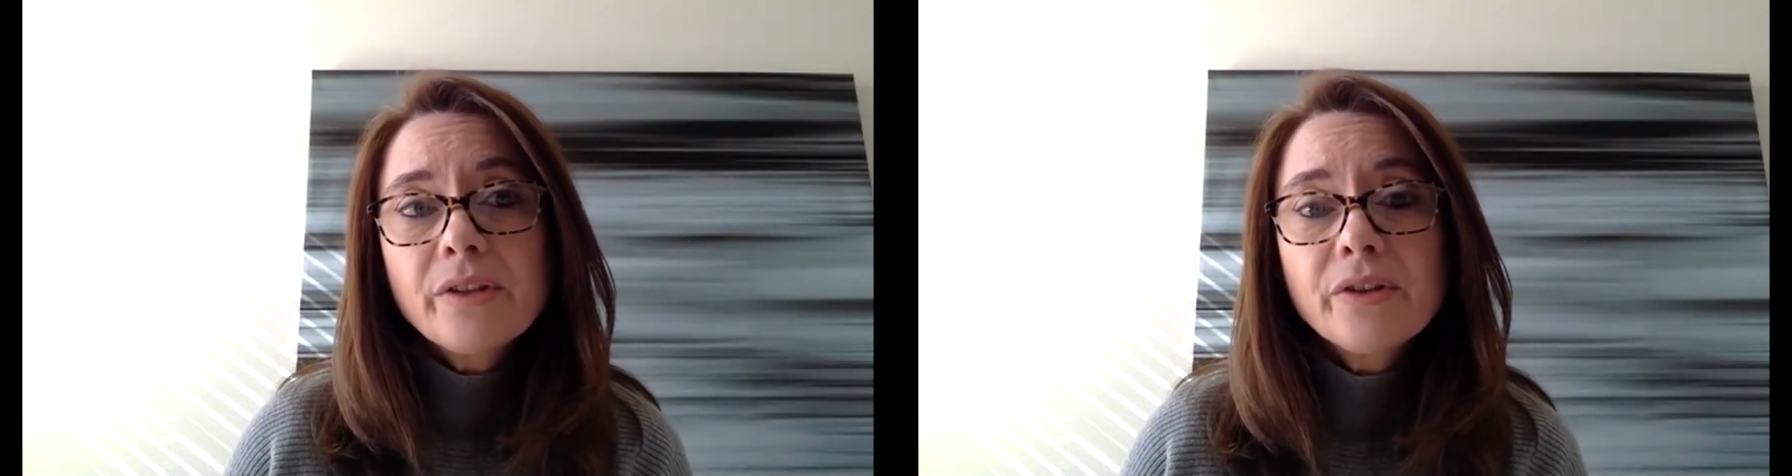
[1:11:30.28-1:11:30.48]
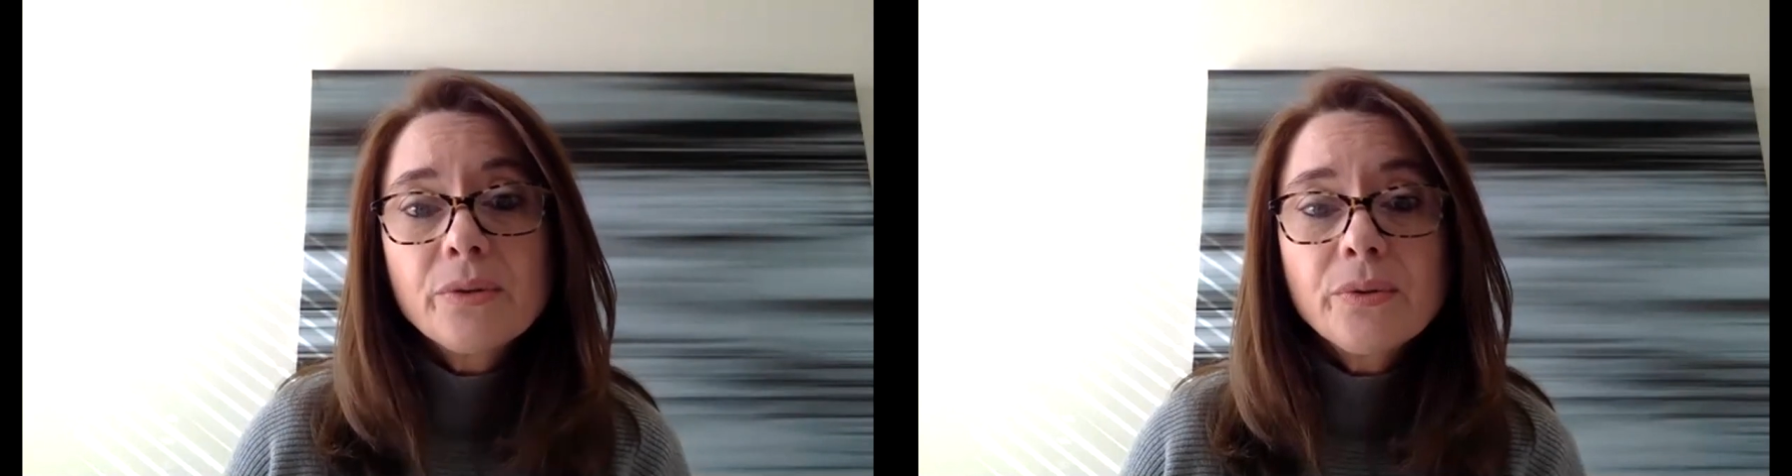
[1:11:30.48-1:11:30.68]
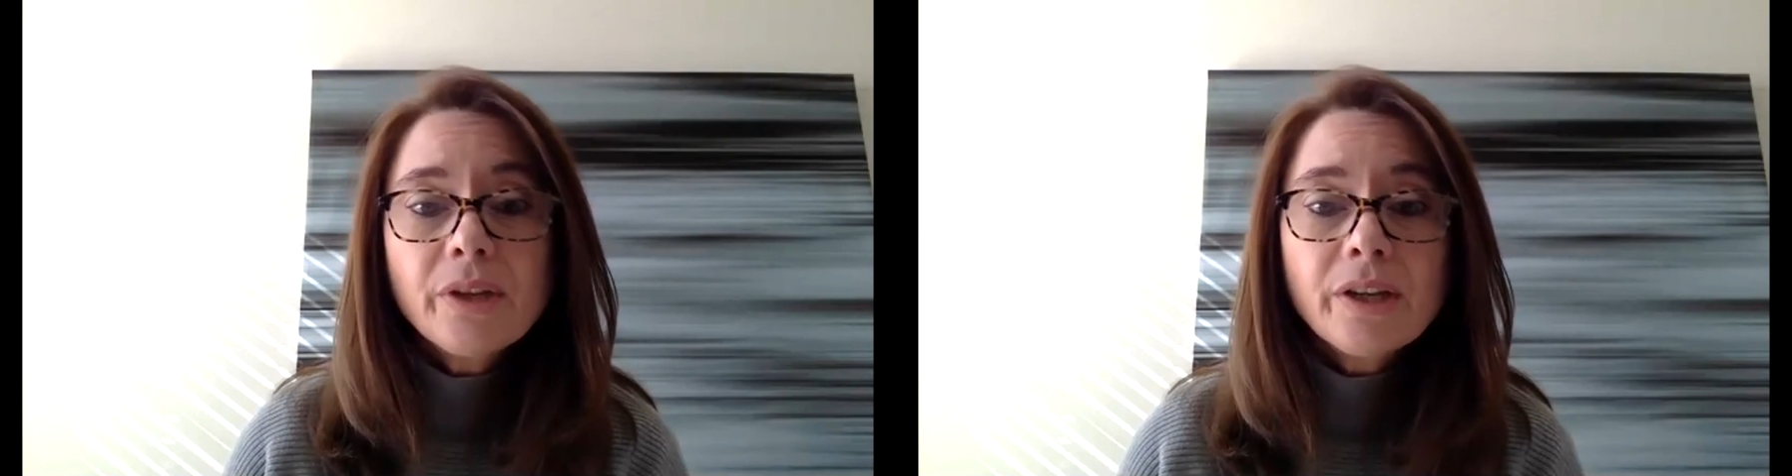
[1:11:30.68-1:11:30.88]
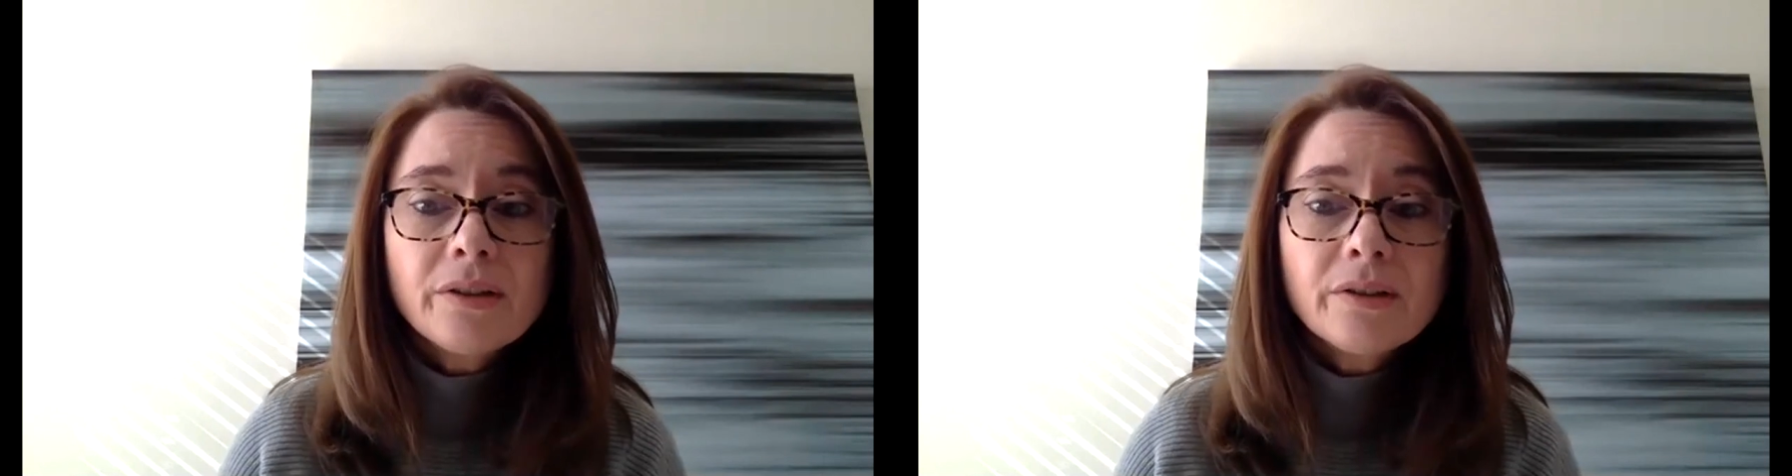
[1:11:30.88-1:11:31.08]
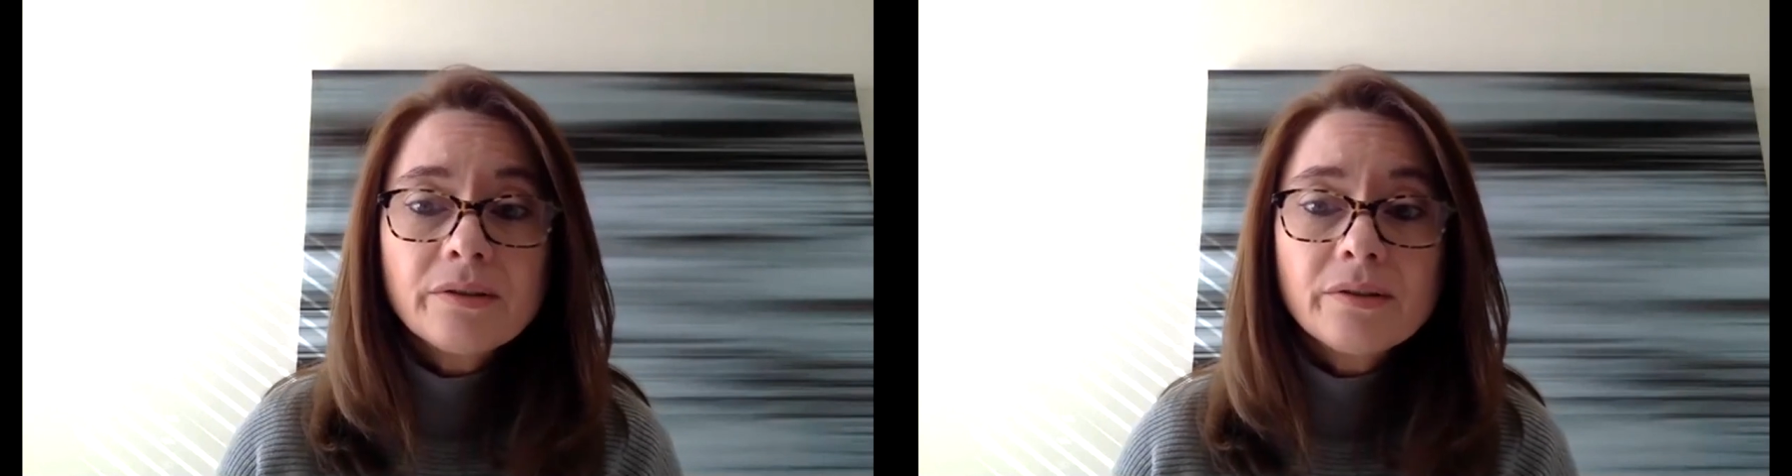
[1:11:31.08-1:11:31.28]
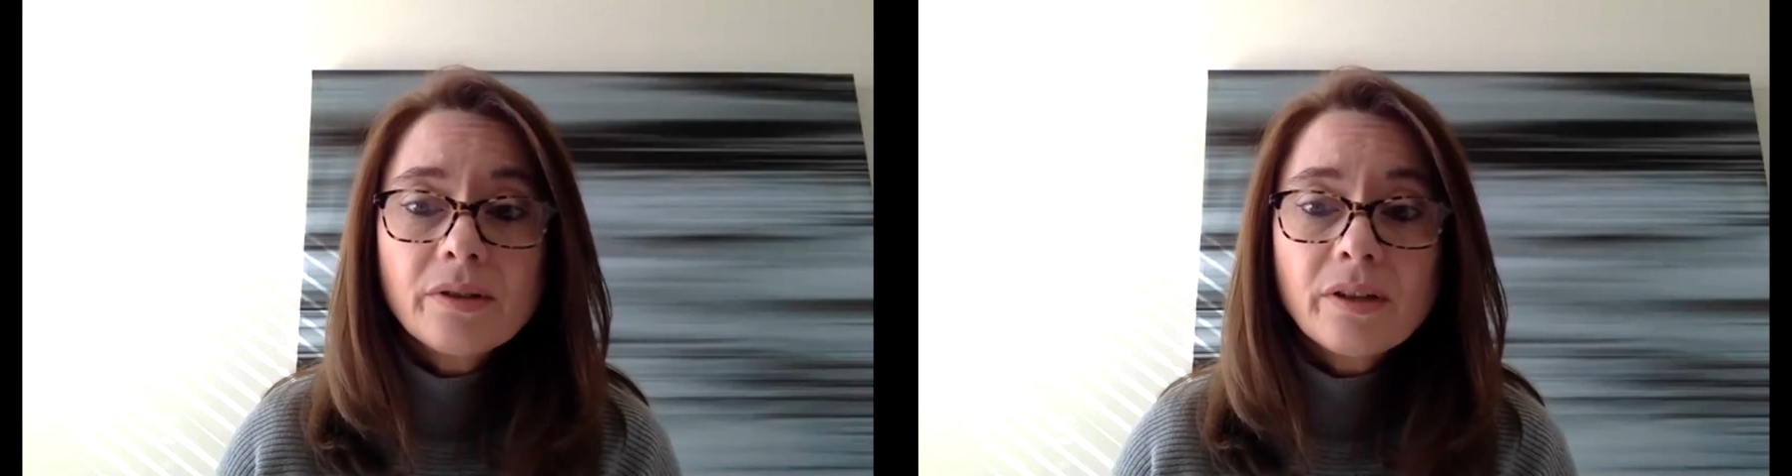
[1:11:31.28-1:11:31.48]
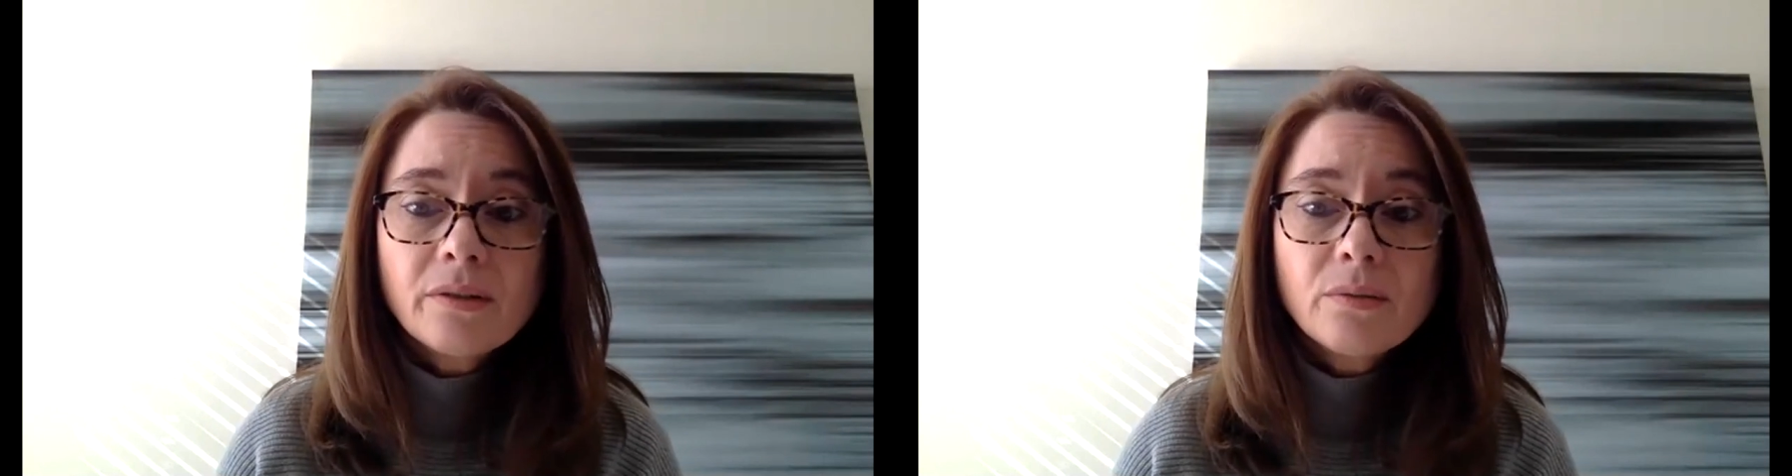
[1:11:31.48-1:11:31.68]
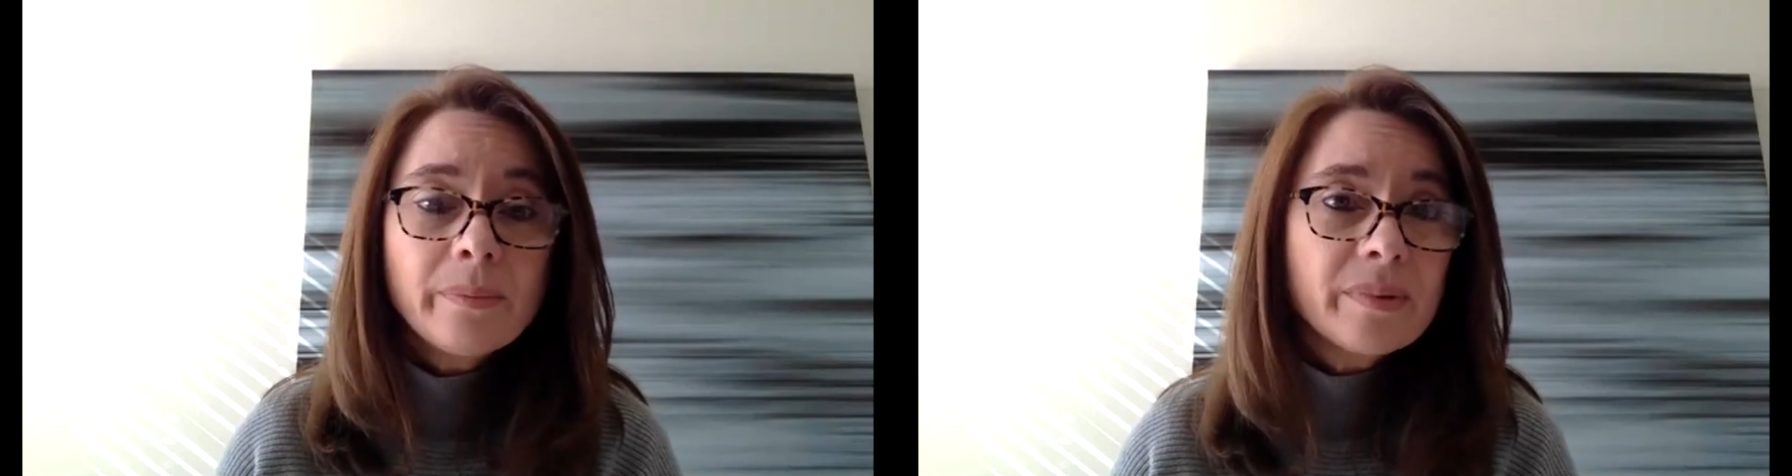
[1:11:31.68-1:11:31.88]
through their
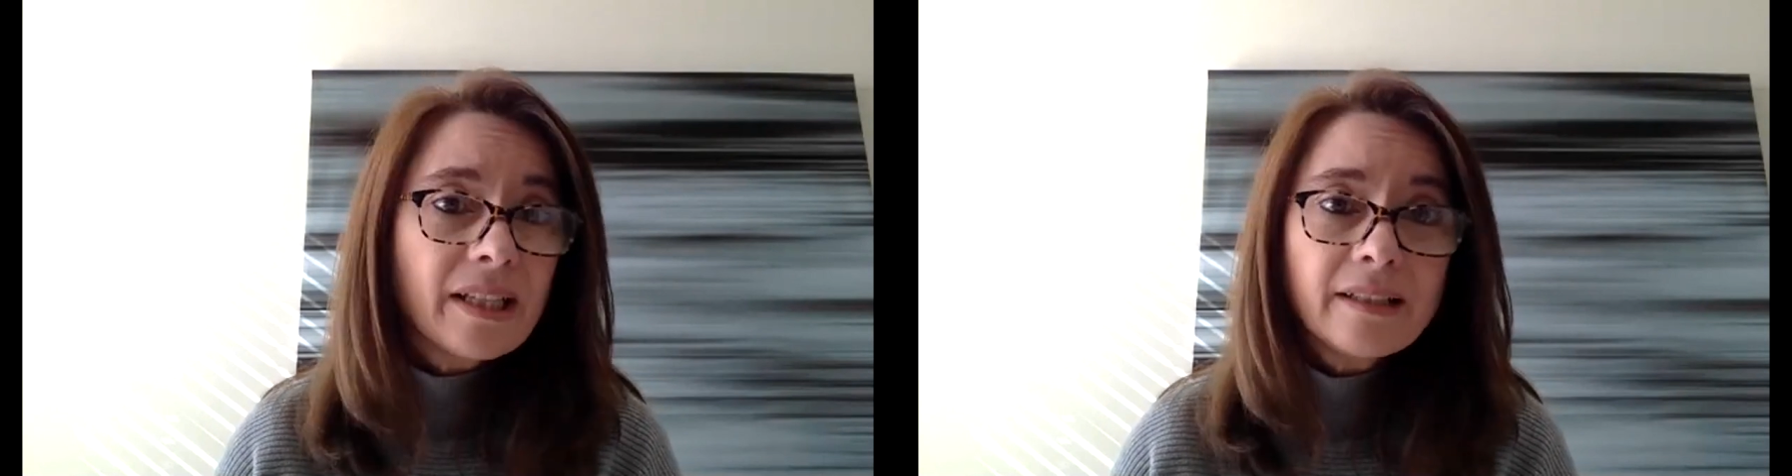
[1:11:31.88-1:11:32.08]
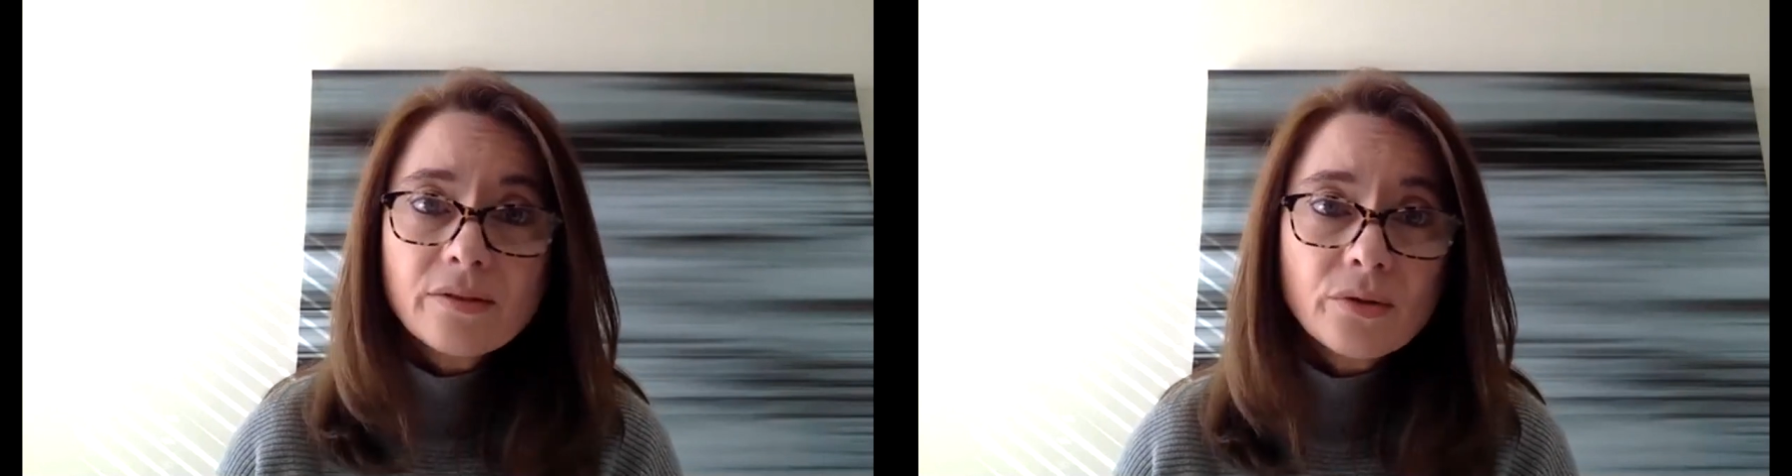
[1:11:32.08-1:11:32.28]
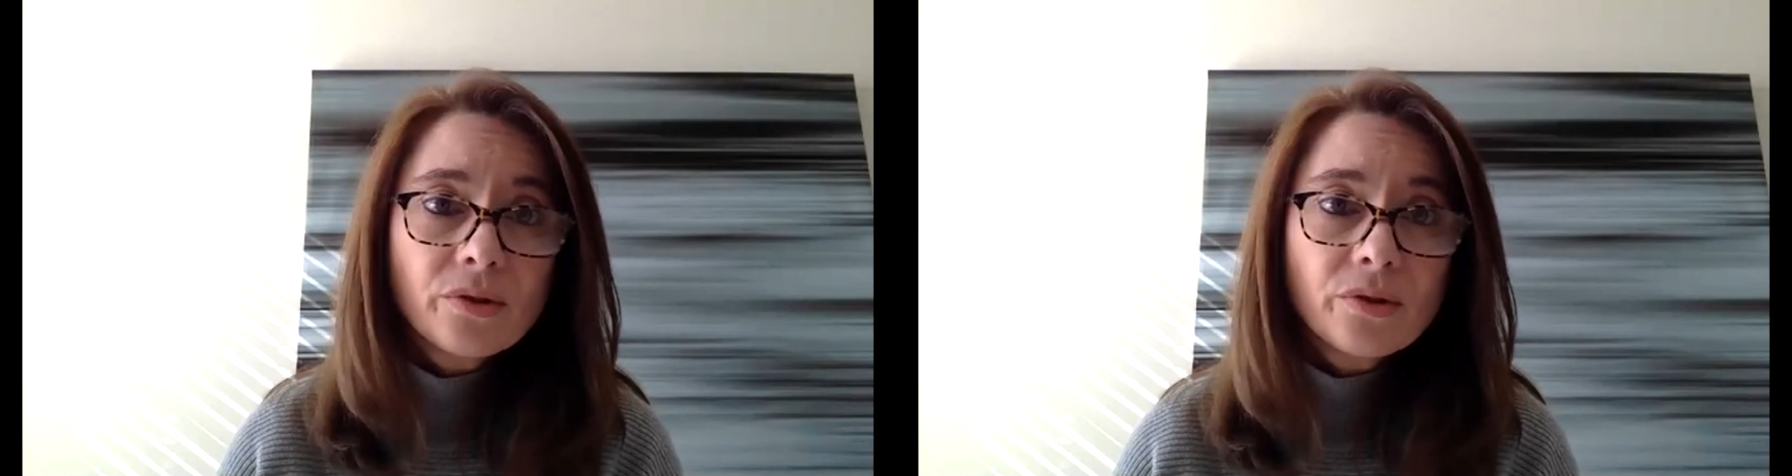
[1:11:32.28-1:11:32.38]
websites